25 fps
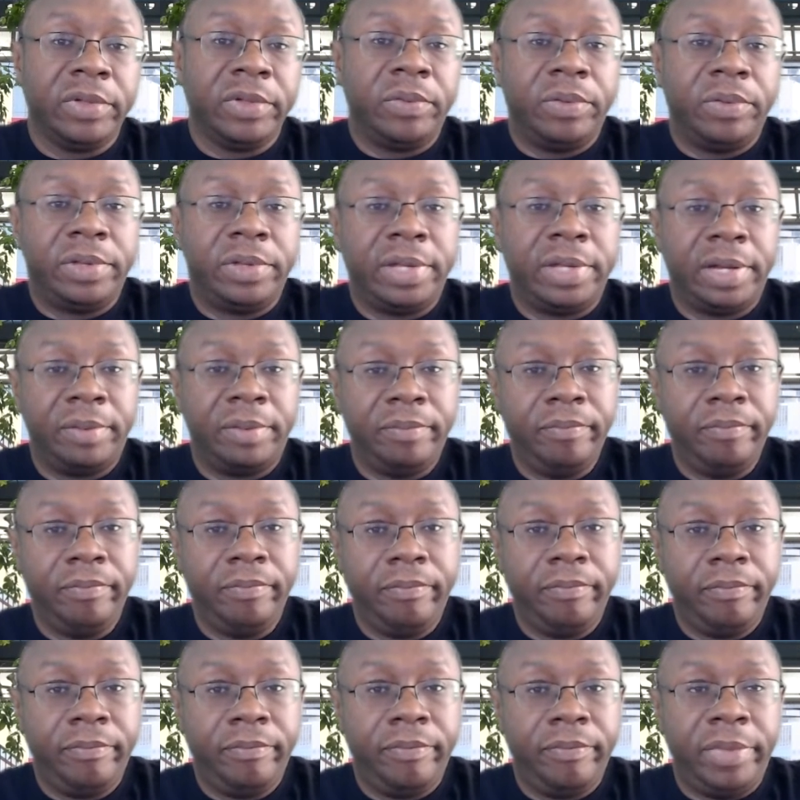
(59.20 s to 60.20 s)
With that
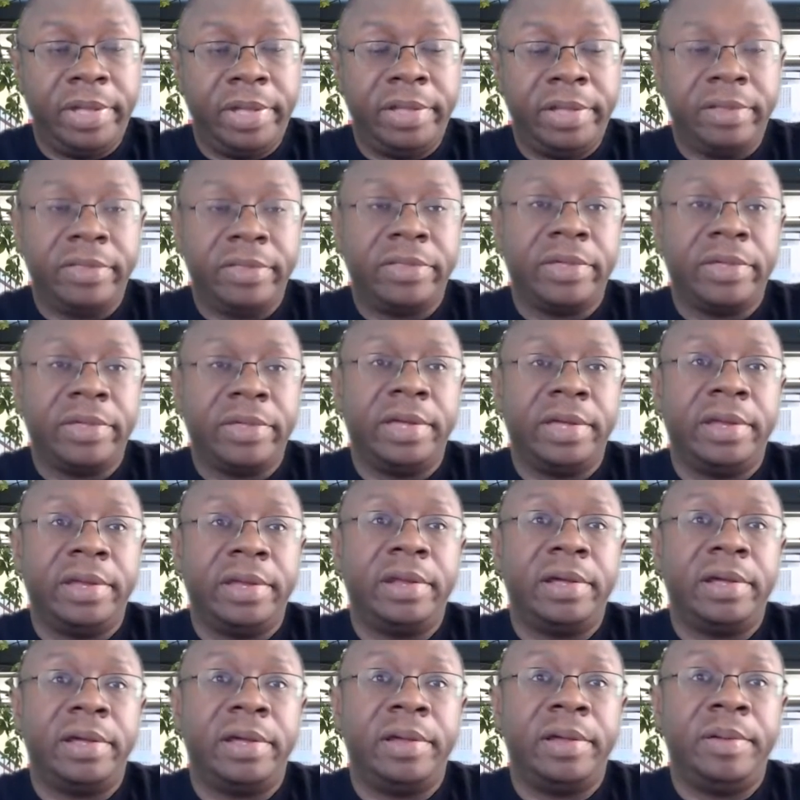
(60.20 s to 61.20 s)
being said,
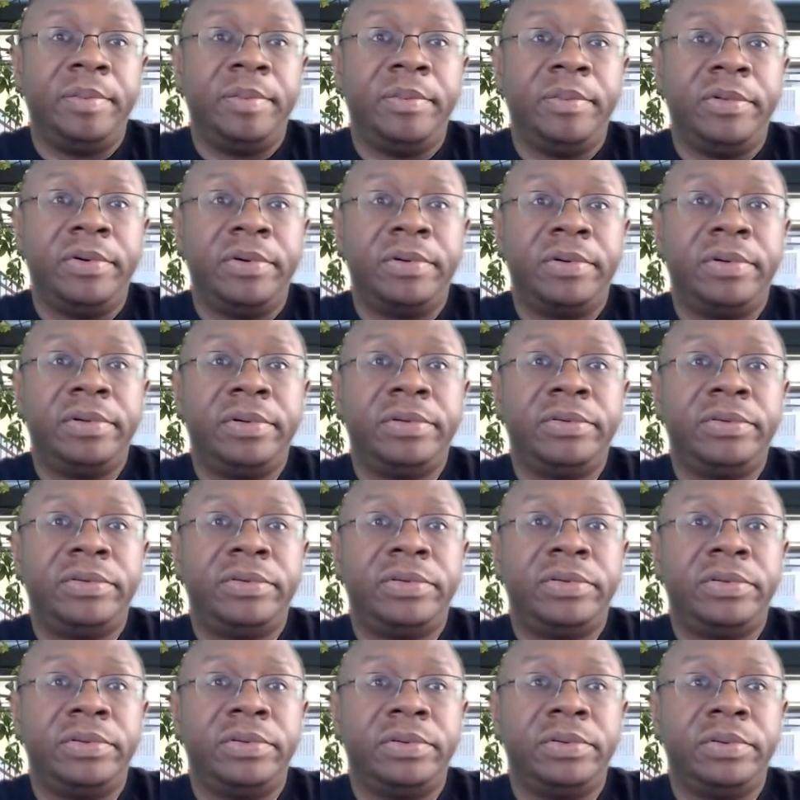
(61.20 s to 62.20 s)
I'm going
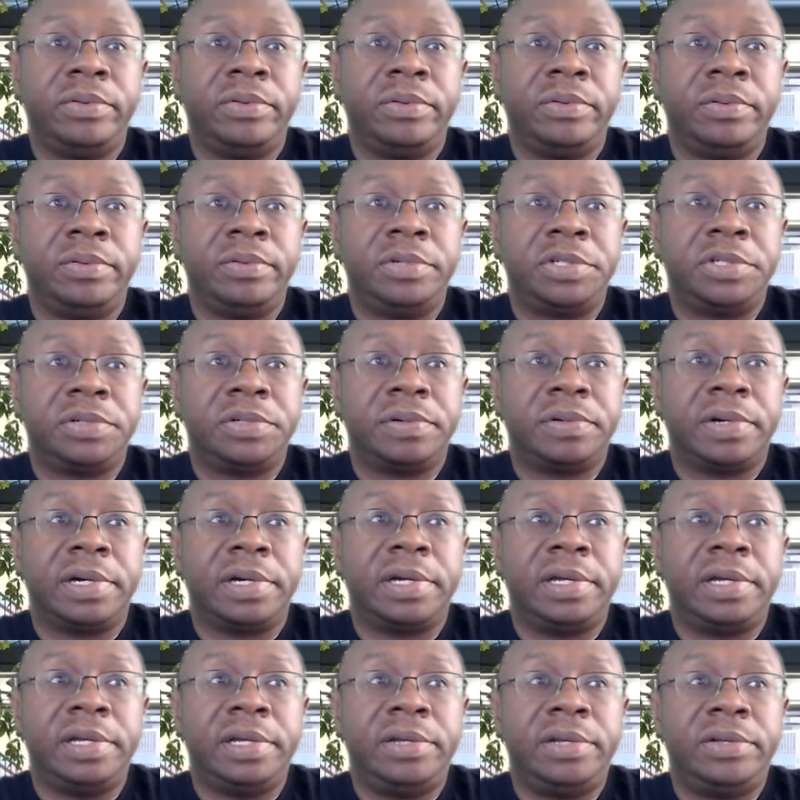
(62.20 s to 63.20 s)
to
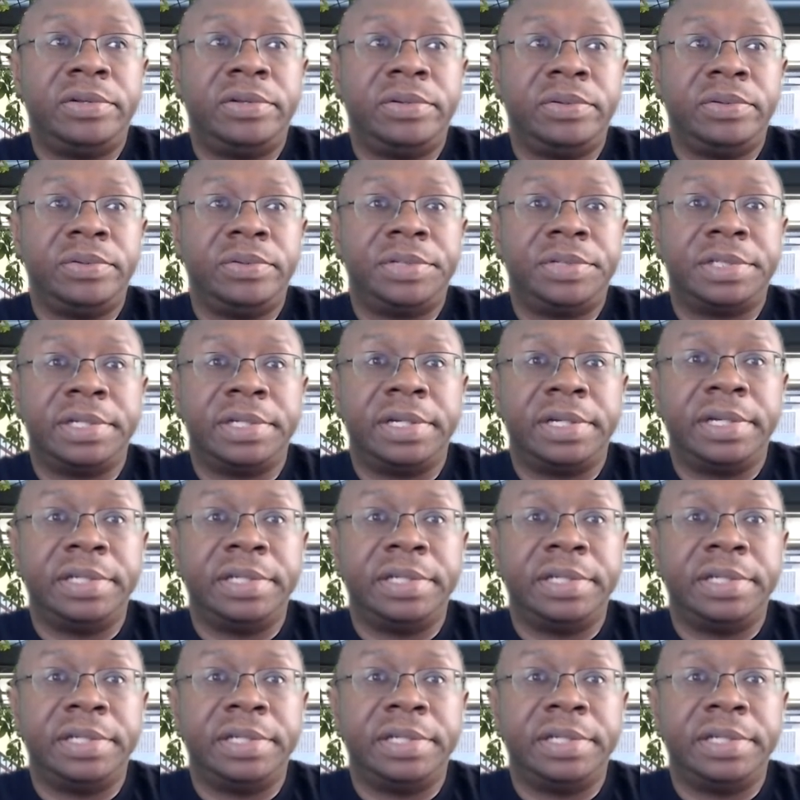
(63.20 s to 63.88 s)
try to set